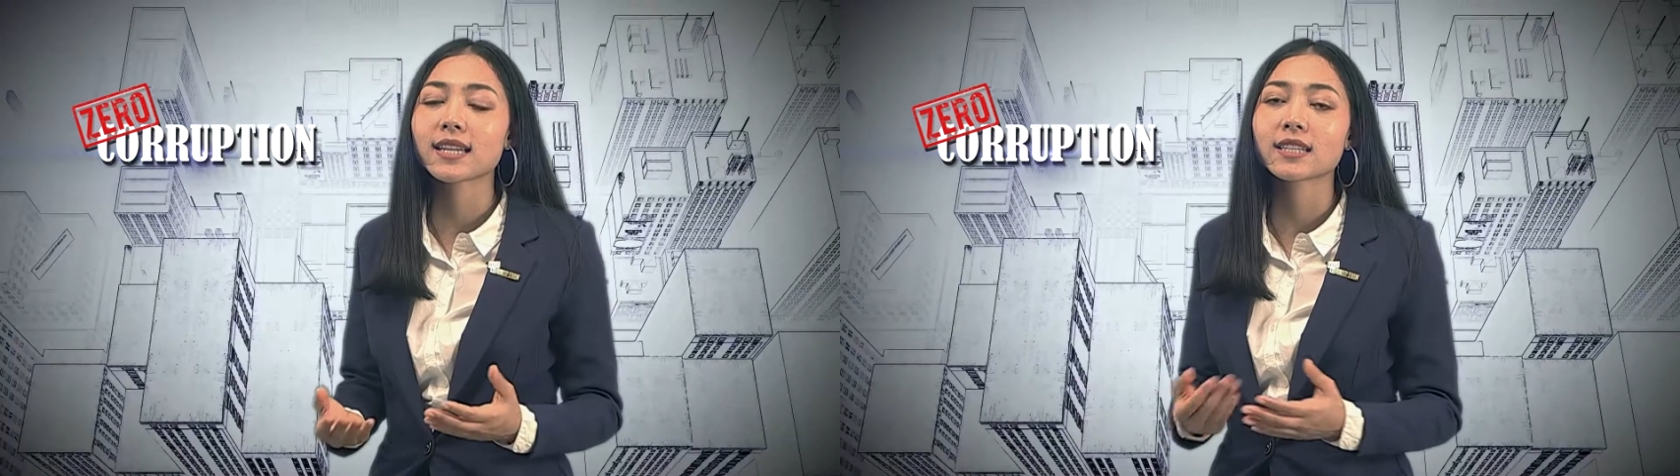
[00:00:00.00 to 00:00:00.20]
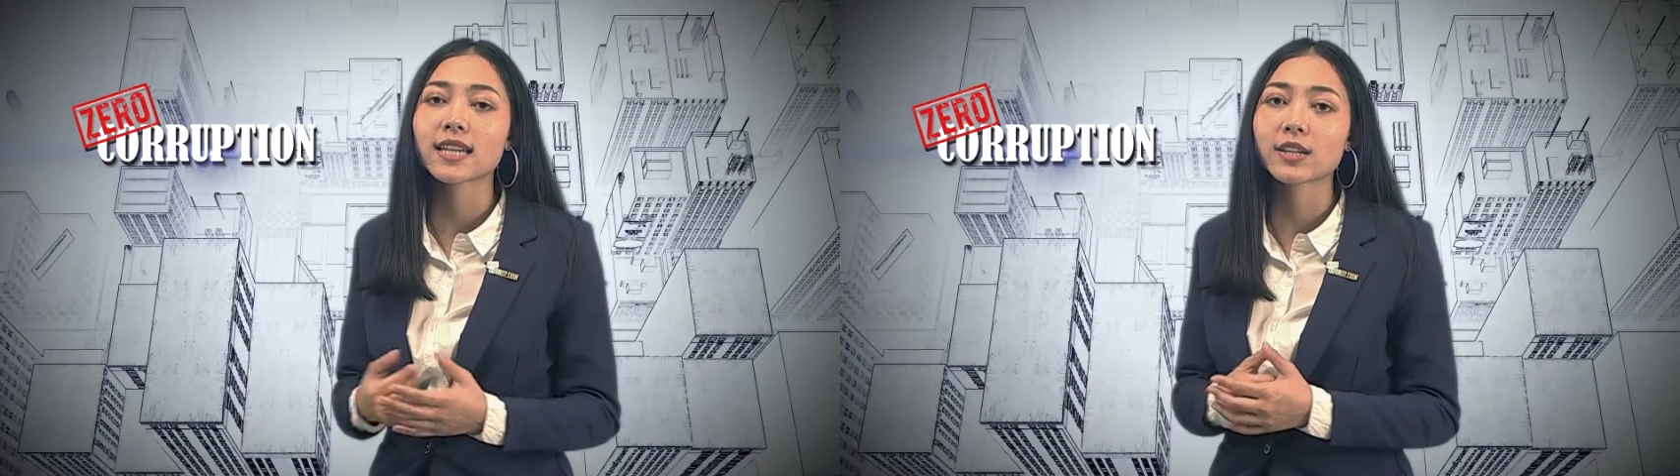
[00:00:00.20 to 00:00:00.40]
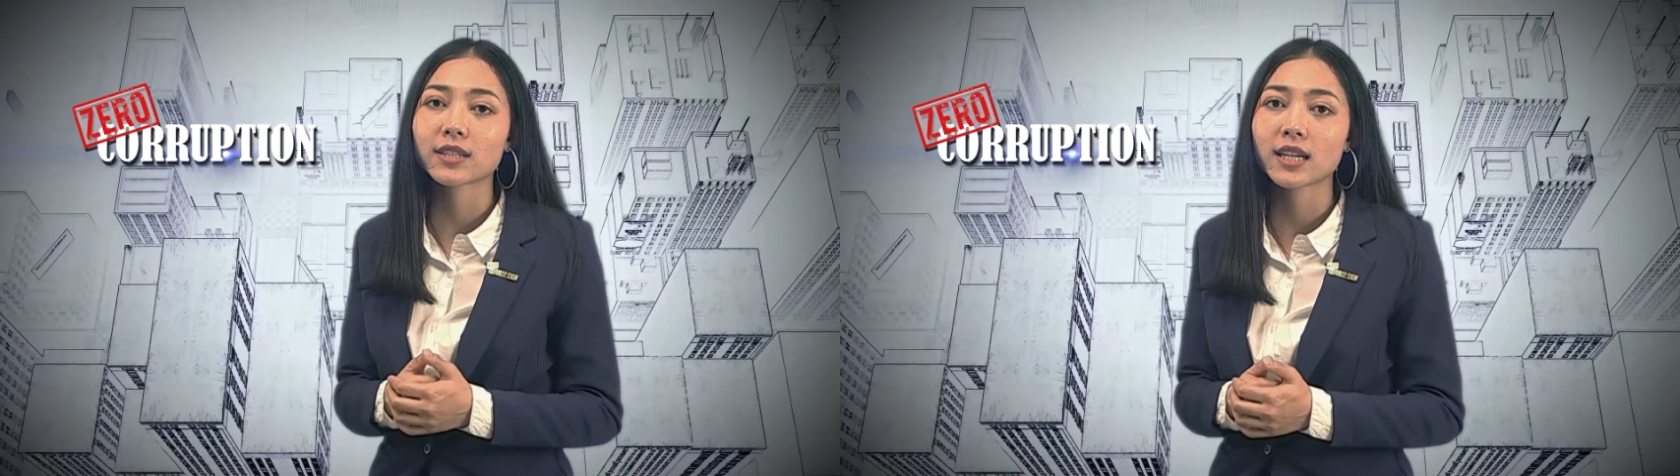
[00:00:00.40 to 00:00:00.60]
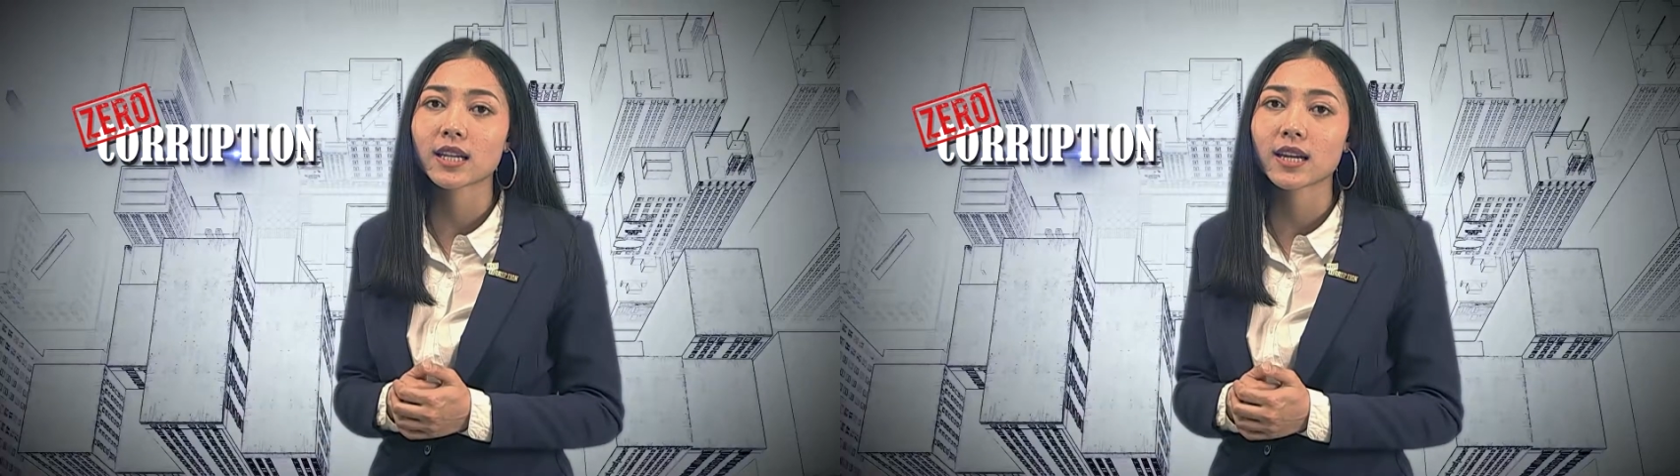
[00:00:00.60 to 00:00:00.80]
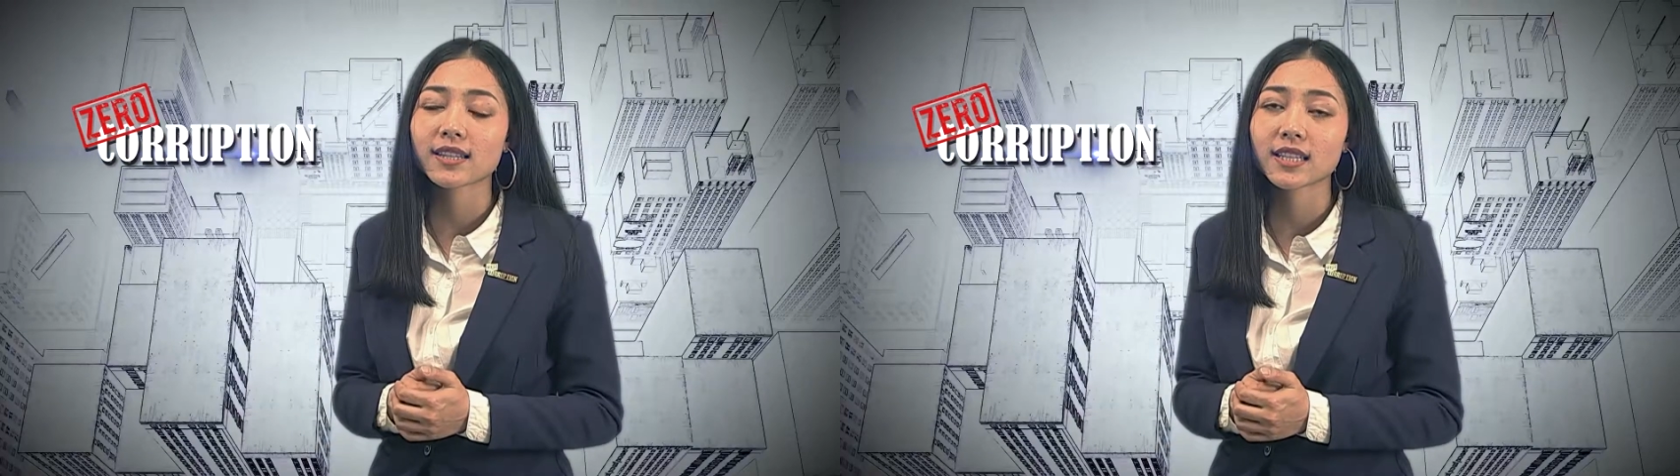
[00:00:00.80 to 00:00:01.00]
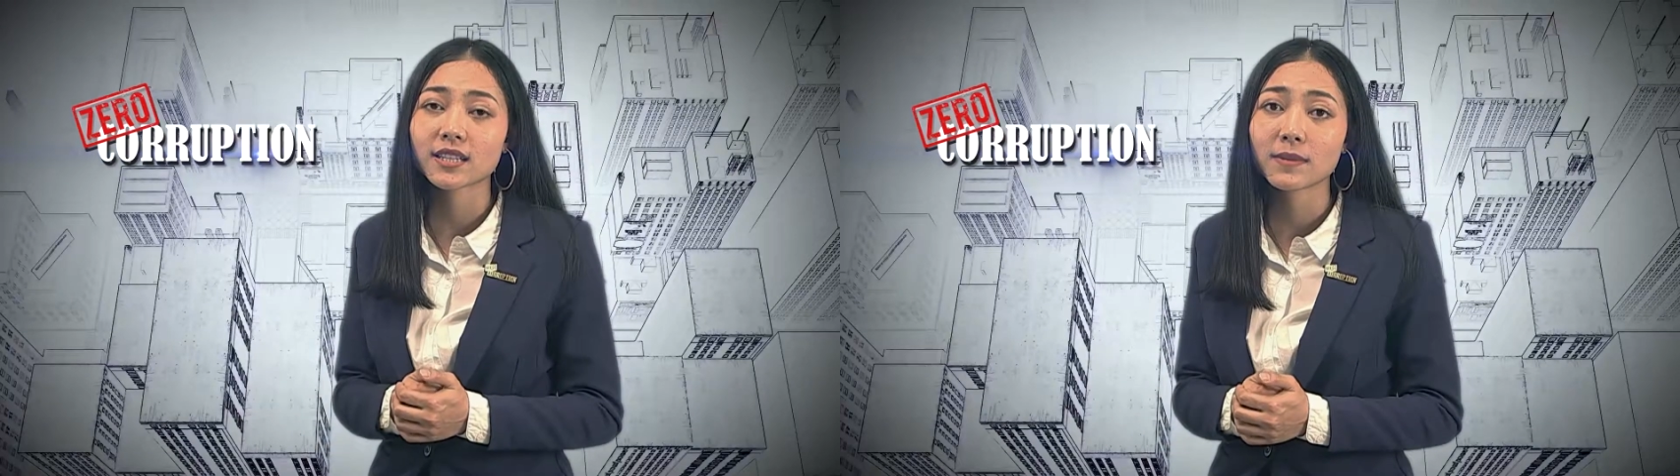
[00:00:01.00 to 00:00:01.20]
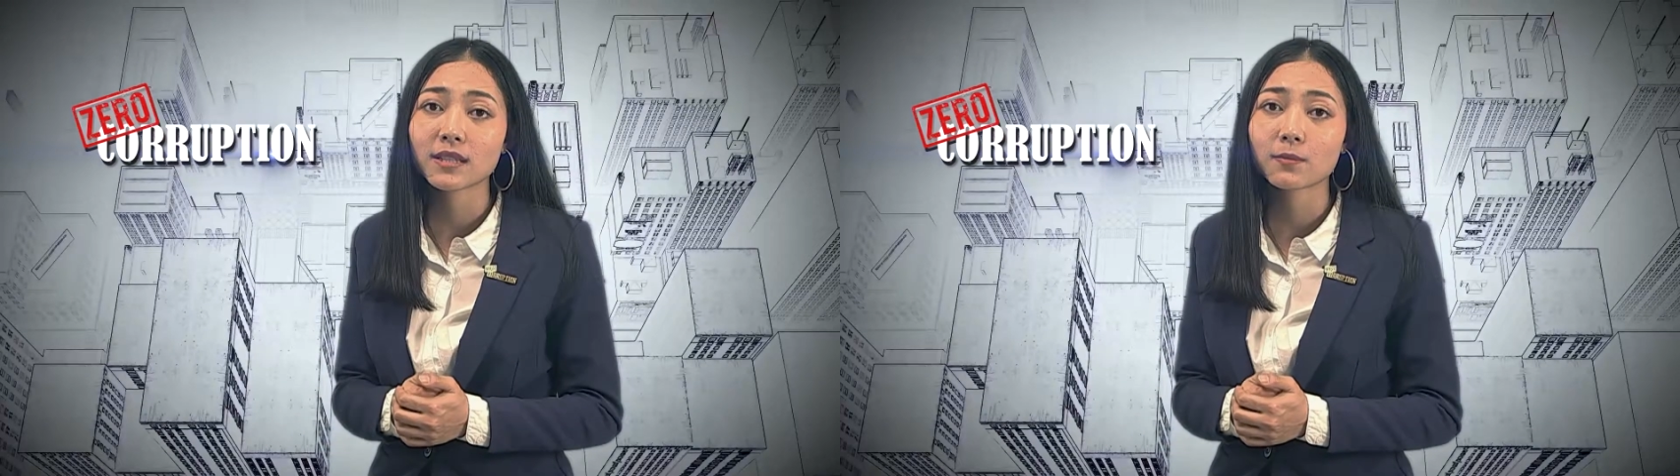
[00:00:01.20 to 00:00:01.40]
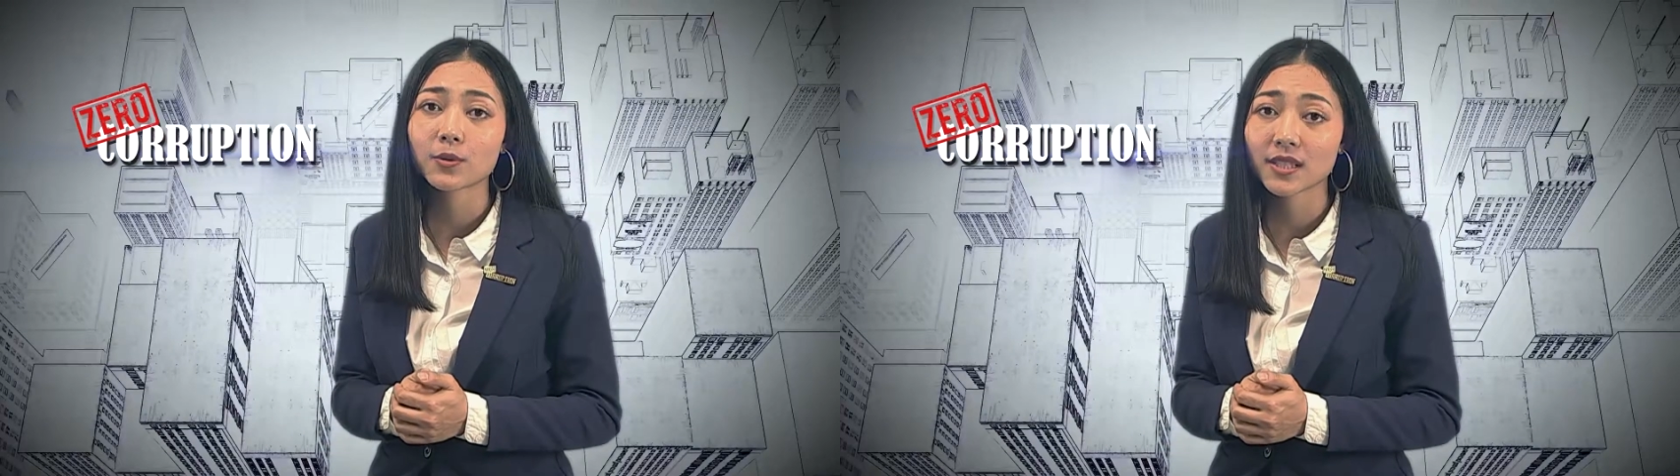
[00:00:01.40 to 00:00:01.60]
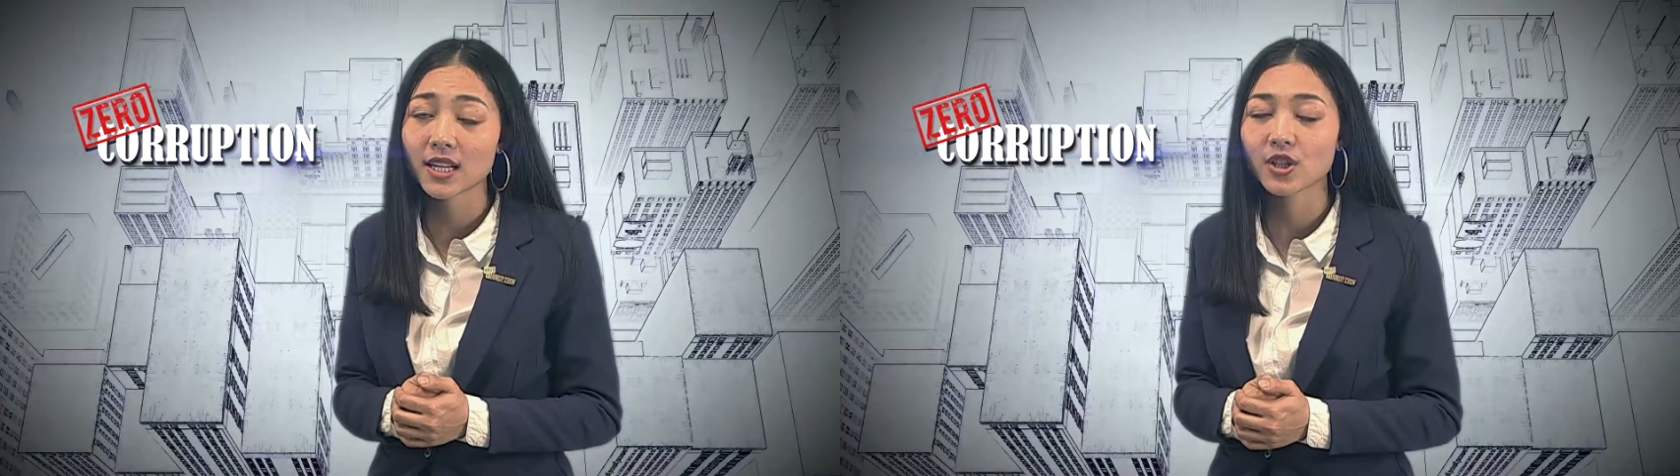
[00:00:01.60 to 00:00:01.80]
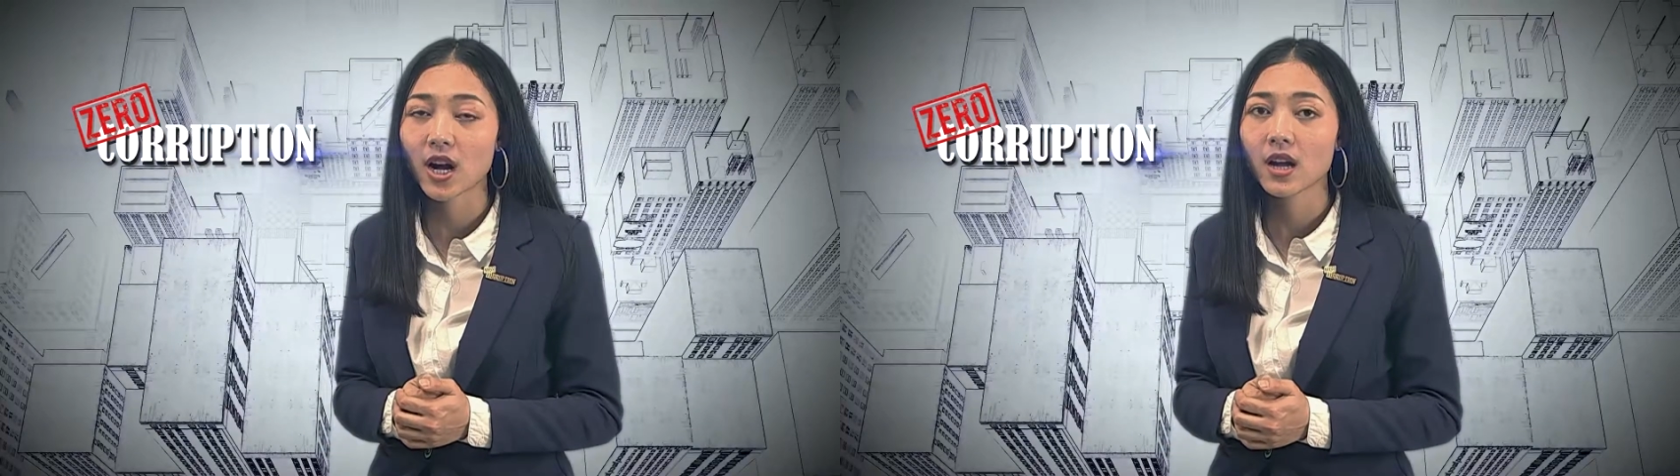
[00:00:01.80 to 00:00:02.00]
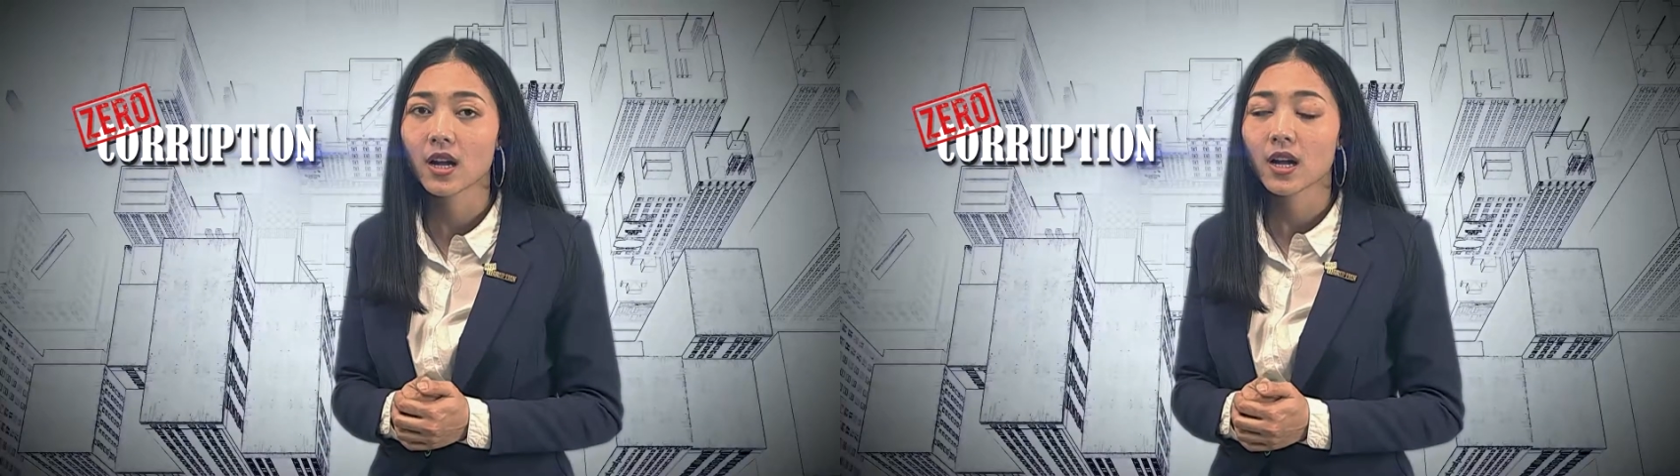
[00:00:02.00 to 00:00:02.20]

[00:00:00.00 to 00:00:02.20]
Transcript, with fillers: integrity assessment procedure